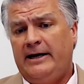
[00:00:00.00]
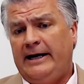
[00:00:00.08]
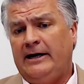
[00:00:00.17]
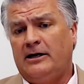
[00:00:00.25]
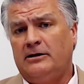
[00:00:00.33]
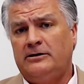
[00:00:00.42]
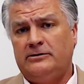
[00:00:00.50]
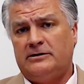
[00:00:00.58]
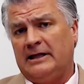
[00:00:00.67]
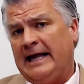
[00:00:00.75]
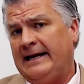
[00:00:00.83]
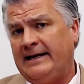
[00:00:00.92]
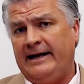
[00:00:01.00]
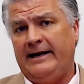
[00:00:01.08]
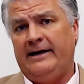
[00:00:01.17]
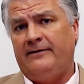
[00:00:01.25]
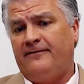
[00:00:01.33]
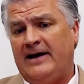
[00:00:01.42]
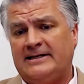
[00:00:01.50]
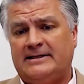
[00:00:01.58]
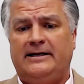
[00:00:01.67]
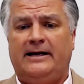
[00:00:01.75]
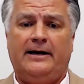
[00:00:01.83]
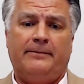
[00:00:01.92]
includes lending,
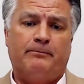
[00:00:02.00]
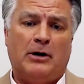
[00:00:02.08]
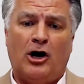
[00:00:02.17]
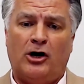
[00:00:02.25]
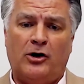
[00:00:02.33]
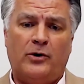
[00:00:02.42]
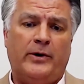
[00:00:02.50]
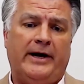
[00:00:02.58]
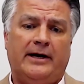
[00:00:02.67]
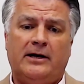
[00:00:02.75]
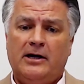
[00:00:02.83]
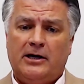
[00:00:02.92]
investing, borrowing,